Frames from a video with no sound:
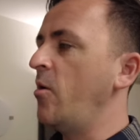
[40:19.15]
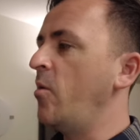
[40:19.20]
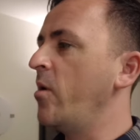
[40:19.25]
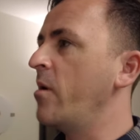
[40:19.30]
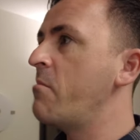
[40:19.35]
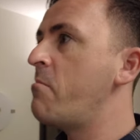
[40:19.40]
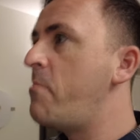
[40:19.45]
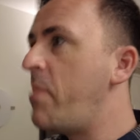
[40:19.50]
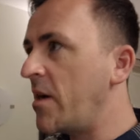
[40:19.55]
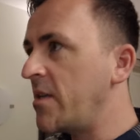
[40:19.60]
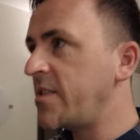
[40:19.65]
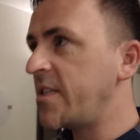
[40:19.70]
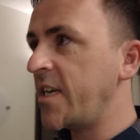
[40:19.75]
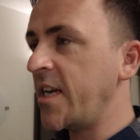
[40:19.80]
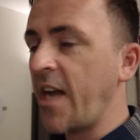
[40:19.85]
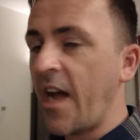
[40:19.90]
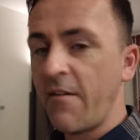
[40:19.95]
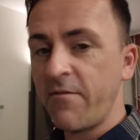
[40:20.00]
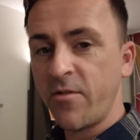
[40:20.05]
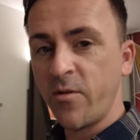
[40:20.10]
We're
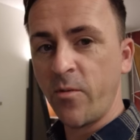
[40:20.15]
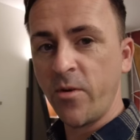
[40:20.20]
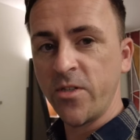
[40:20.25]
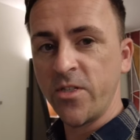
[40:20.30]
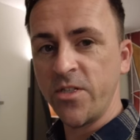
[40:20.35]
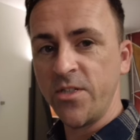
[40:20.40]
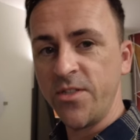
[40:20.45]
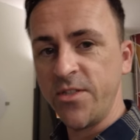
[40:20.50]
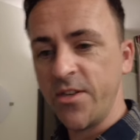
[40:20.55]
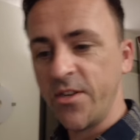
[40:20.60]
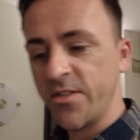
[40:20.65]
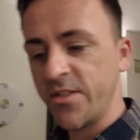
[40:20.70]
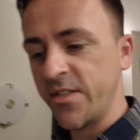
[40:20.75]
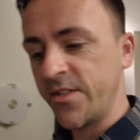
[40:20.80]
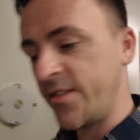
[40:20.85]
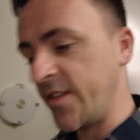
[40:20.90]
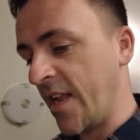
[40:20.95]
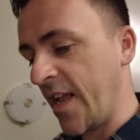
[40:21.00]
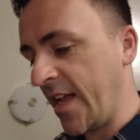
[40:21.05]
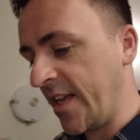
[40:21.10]
buzzing after watching Cirque du
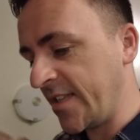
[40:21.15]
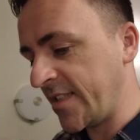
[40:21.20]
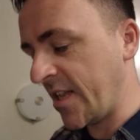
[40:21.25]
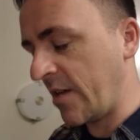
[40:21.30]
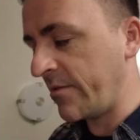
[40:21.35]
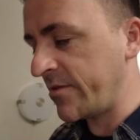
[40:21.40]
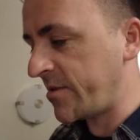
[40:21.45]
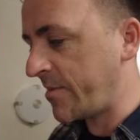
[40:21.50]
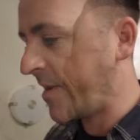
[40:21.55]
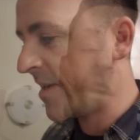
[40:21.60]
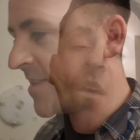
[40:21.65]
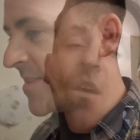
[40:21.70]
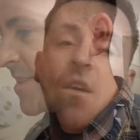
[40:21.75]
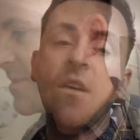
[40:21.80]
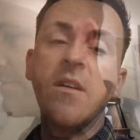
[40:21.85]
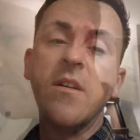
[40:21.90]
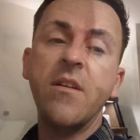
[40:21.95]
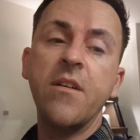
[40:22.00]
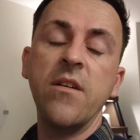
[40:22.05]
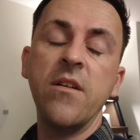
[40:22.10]
Soleil, because that was amazing.
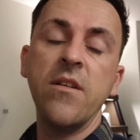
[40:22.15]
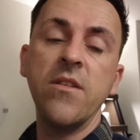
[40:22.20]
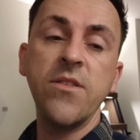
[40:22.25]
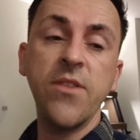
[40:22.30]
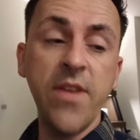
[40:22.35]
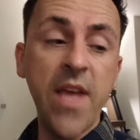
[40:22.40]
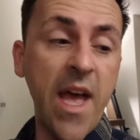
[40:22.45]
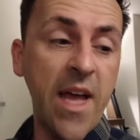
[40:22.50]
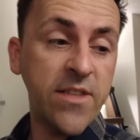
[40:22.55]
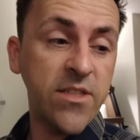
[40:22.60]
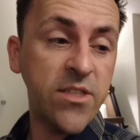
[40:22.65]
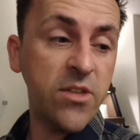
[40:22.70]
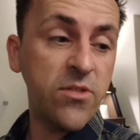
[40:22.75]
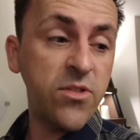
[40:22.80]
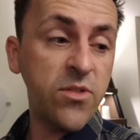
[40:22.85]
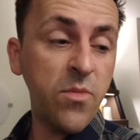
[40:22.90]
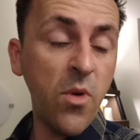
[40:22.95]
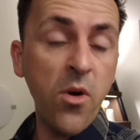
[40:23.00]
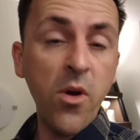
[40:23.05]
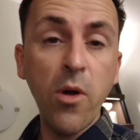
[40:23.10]
So yeah, so
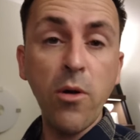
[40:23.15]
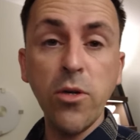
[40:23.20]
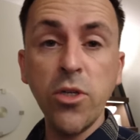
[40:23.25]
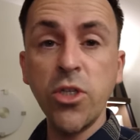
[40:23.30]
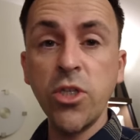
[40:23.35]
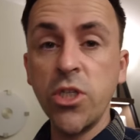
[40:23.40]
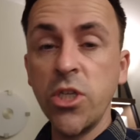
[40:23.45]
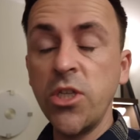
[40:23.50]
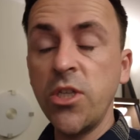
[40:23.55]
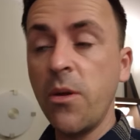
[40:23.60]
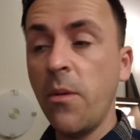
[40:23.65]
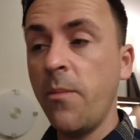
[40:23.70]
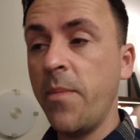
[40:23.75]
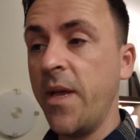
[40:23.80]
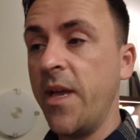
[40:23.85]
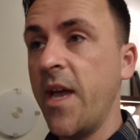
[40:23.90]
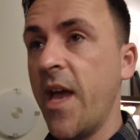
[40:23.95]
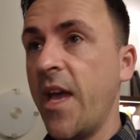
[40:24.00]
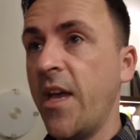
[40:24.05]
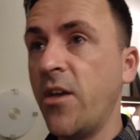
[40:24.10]
tomorrow should
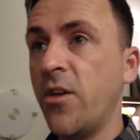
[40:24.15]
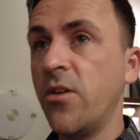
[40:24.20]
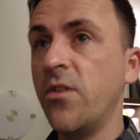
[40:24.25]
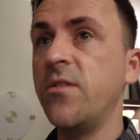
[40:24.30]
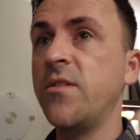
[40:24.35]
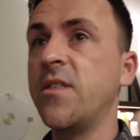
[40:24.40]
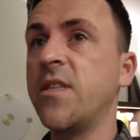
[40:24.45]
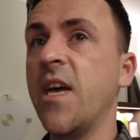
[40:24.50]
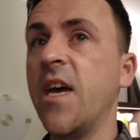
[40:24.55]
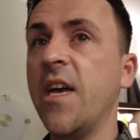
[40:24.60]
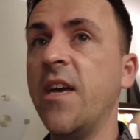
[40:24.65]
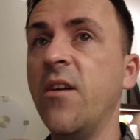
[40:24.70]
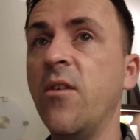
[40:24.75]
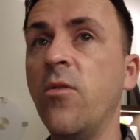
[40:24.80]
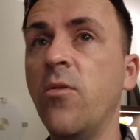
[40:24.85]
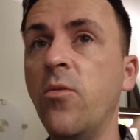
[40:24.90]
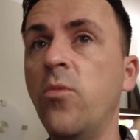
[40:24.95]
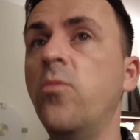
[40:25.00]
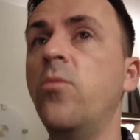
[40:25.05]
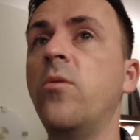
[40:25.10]
be a good day,
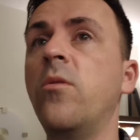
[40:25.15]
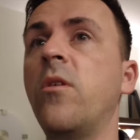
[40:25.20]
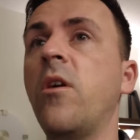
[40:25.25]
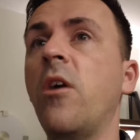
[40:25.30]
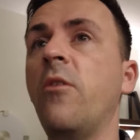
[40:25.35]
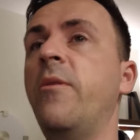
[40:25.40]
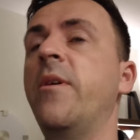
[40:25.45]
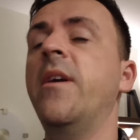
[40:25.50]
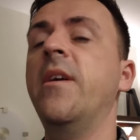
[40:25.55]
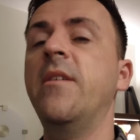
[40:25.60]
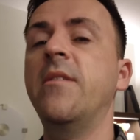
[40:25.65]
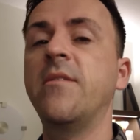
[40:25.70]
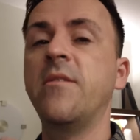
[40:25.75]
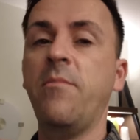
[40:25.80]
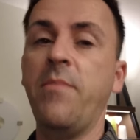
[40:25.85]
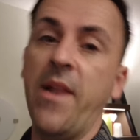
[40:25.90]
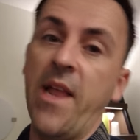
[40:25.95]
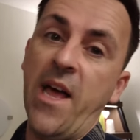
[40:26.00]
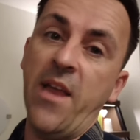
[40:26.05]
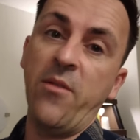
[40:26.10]
all going to
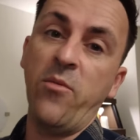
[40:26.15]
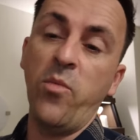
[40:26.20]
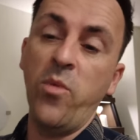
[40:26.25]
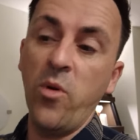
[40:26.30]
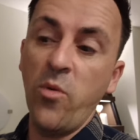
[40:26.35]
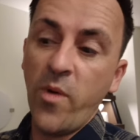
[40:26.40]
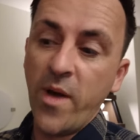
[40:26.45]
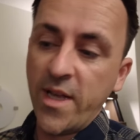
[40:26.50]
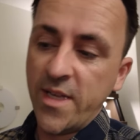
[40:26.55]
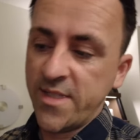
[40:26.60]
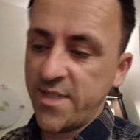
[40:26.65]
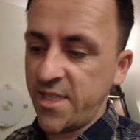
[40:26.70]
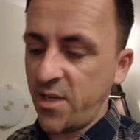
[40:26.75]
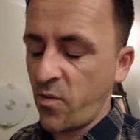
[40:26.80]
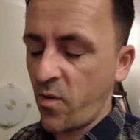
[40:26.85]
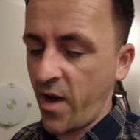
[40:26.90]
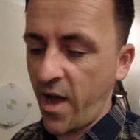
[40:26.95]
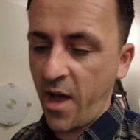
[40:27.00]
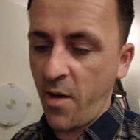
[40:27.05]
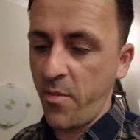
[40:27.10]
plan. We'll wait and see
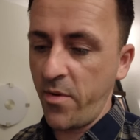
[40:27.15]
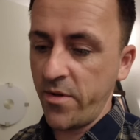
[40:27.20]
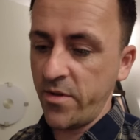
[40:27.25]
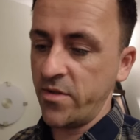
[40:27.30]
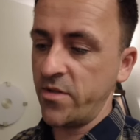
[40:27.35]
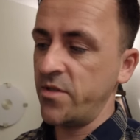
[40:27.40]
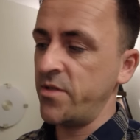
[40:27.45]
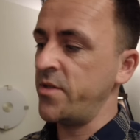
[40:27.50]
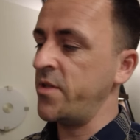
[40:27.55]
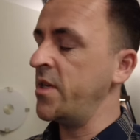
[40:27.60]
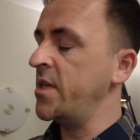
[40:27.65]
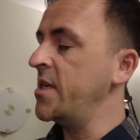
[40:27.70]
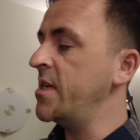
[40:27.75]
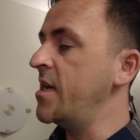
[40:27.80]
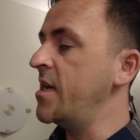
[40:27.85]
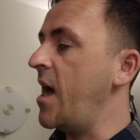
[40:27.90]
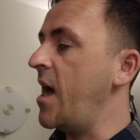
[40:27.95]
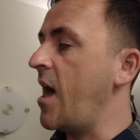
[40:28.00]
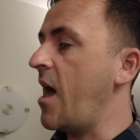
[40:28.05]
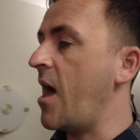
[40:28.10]
what happens.
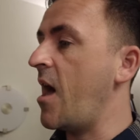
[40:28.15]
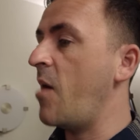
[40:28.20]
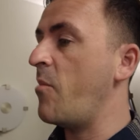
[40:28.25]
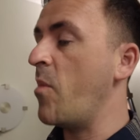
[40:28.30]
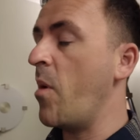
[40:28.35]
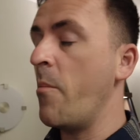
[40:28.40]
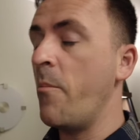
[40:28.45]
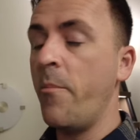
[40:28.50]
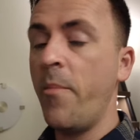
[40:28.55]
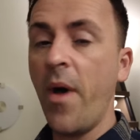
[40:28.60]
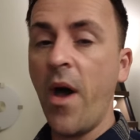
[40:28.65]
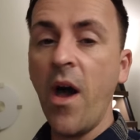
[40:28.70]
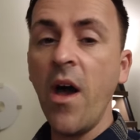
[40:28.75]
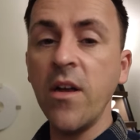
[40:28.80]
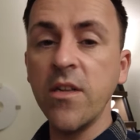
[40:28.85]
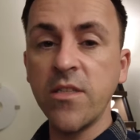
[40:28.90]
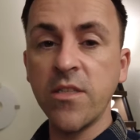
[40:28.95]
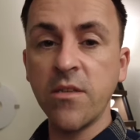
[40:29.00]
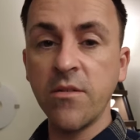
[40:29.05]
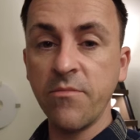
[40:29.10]
Um,
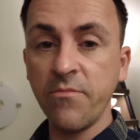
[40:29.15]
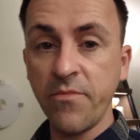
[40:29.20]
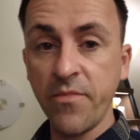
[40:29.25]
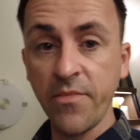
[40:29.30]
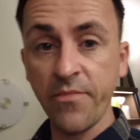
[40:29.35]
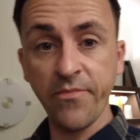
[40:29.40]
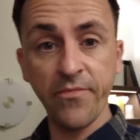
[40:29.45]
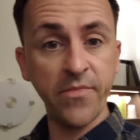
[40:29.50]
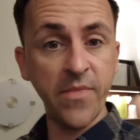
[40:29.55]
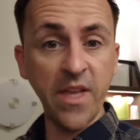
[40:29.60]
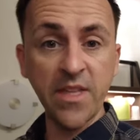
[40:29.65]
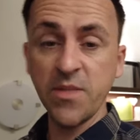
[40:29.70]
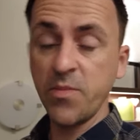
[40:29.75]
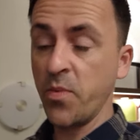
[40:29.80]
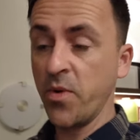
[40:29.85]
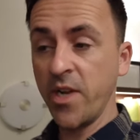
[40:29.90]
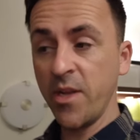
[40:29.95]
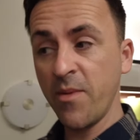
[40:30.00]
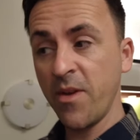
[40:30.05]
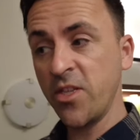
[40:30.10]
but that's
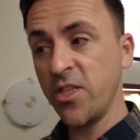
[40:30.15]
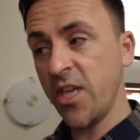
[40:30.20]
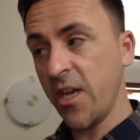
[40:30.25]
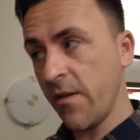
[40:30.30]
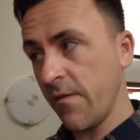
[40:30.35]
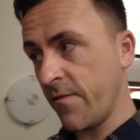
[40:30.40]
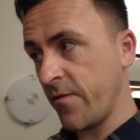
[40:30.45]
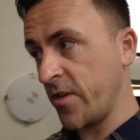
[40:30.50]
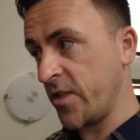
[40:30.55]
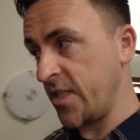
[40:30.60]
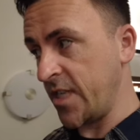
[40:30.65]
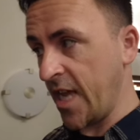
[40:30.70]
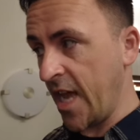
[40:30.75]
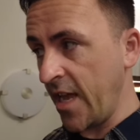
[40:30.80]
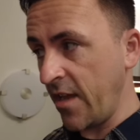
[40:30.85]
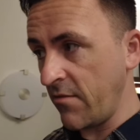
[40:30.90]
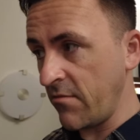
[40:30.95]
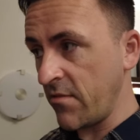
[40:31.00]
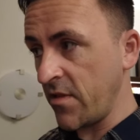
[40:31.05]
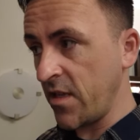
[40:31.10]
pretty much it for
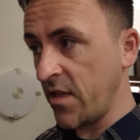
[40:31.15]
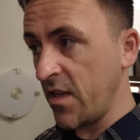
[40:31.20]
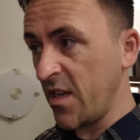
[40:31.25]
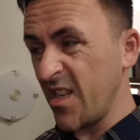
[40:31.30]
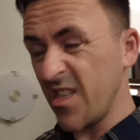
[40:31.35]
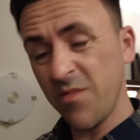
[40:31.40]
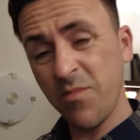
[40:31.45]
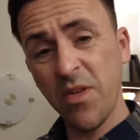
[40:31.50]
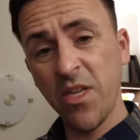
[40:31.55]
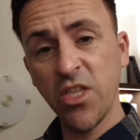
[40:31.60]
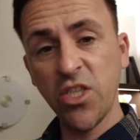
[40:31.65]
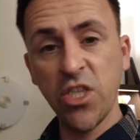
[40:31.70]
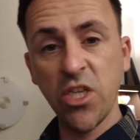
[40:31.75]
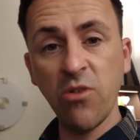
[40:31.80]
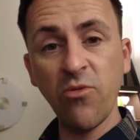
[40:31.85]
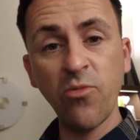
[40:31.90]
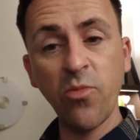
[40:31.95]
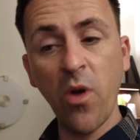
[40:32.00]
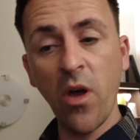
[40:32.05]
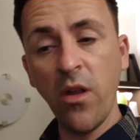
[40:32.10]
today. It's been a
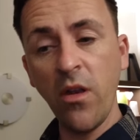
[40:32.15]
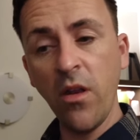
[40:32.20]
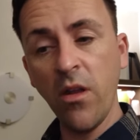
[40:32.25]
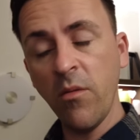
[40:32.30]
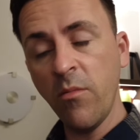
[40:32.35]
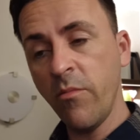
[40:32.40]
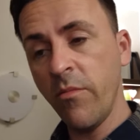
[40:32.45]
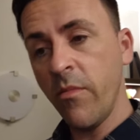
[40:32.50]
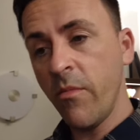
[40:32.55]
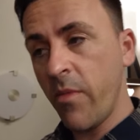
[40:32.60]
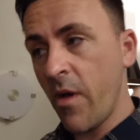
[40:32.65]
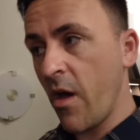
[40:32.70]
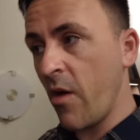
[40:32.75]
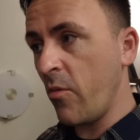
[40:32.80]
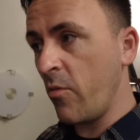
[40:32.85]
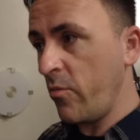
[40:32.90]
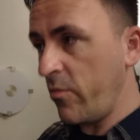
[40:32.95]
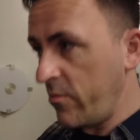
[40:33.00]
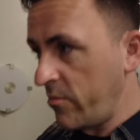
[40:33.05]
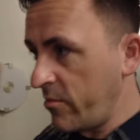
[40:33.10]
chilled one,
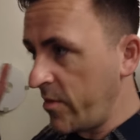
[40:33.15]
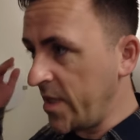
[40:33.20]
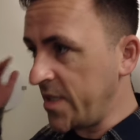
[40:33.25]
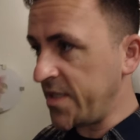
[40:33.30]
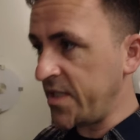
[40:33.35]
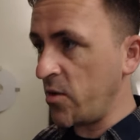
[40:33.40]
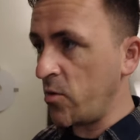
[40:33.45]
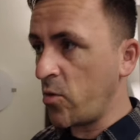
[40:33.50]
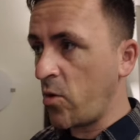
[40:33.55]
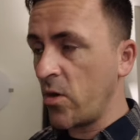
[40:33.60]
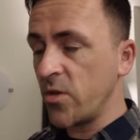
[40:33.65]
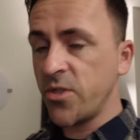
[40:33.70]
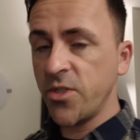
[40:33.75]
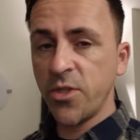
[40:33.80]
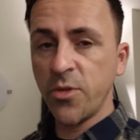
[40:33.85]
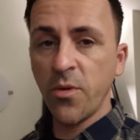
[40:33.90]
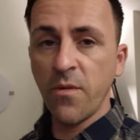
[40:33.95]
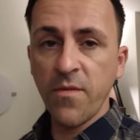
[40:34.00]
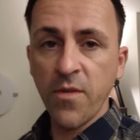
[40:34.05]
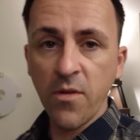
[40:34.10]
but we've still got to
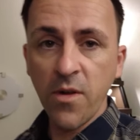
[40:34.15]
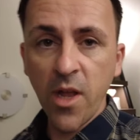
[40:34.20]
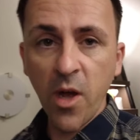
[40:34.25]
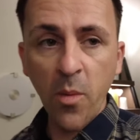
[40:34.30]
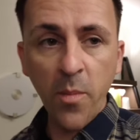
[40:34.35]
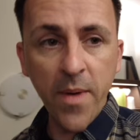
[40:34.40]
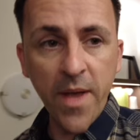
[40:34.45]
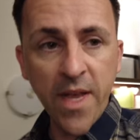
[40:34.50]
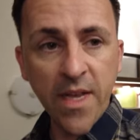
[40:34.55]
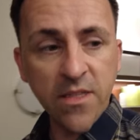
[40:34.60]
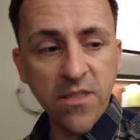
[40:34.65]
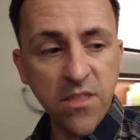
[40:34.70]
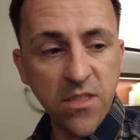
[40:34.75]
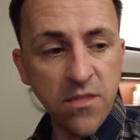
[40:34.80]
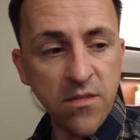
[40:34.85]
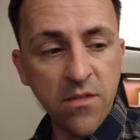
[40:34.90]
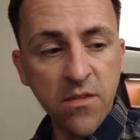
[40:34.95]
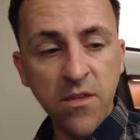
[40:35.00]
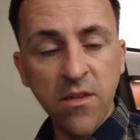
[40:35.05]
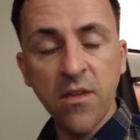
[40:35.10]
do a few little
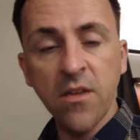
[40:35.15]
bits.